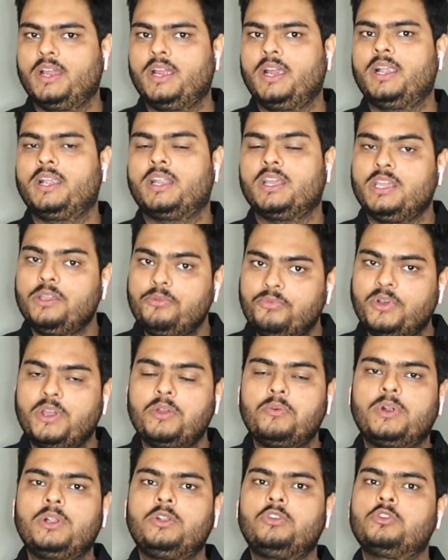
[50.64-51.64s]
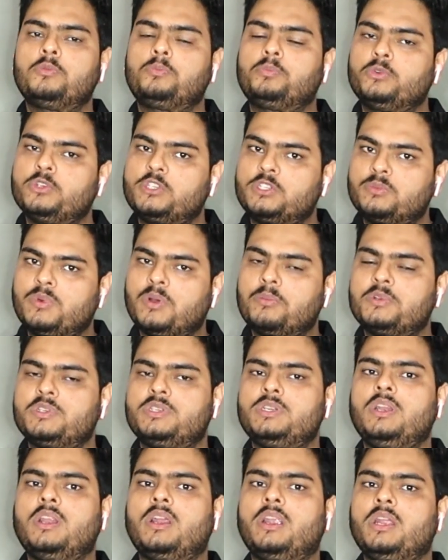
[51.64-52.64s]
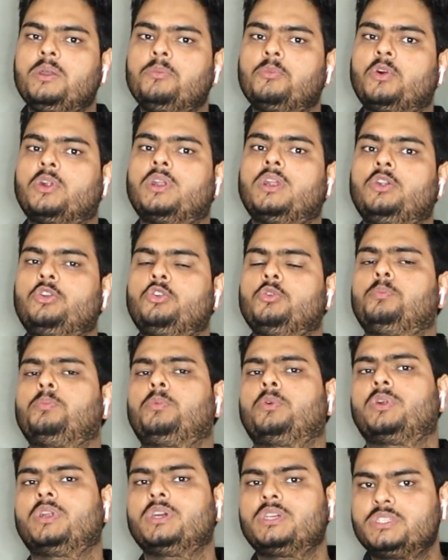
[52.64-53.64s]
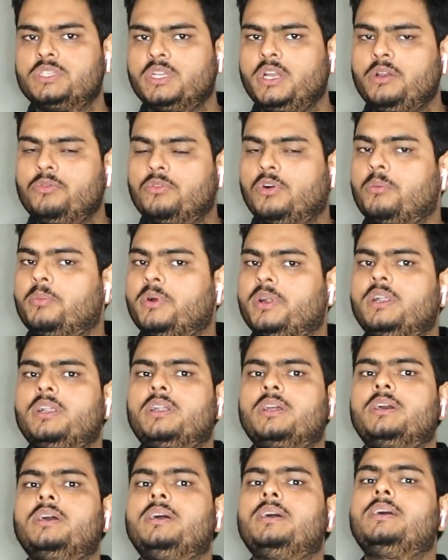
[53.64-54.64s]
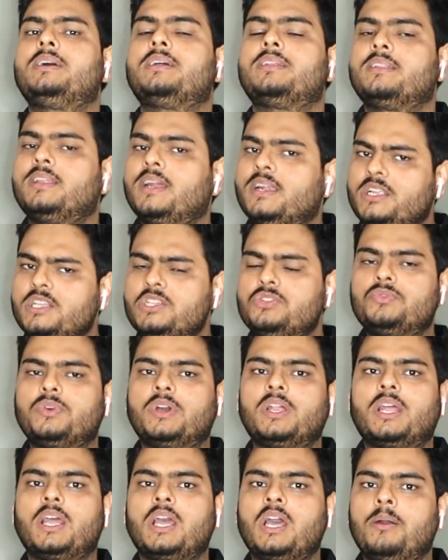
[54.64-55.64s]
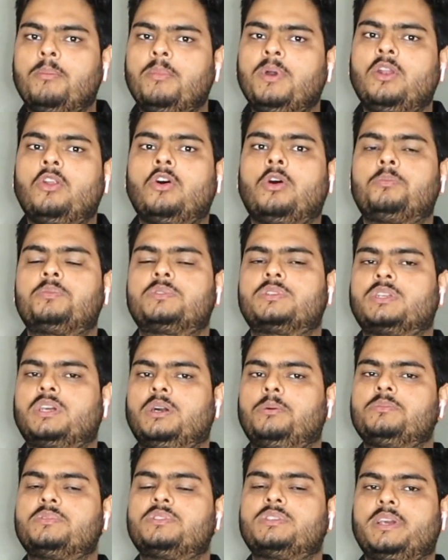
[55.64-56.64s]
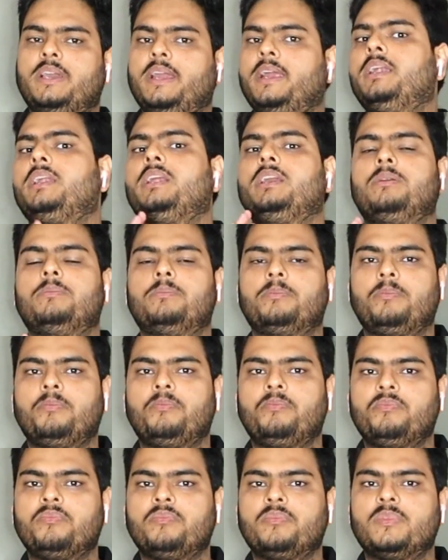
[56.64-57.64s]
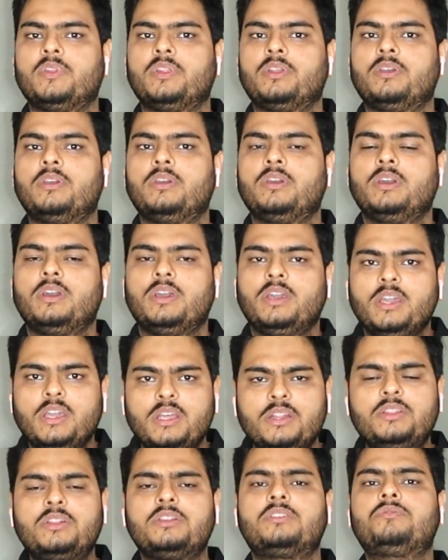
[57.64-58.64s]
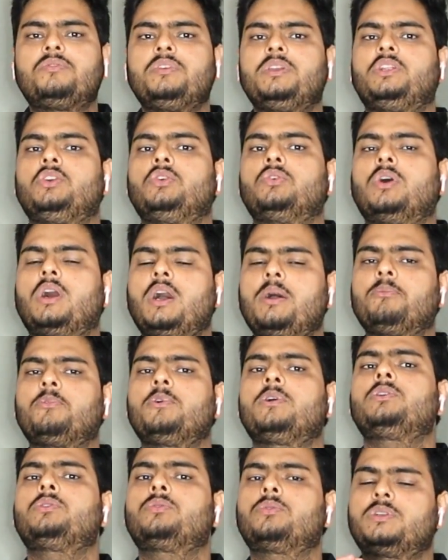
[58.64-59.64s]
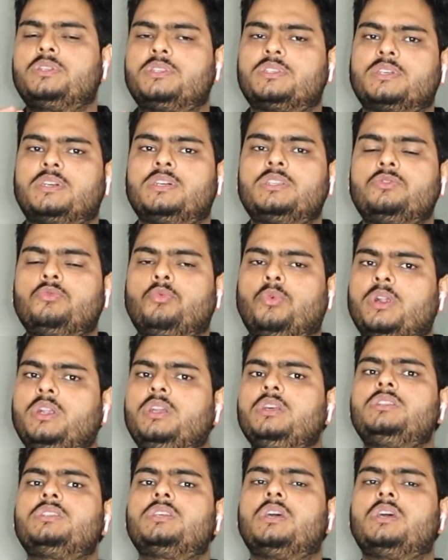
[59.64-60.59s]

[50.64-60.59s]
And if I want to push my machine learning model to production environment, that is where MLOps comes handy. In this video, I am going to discuss what is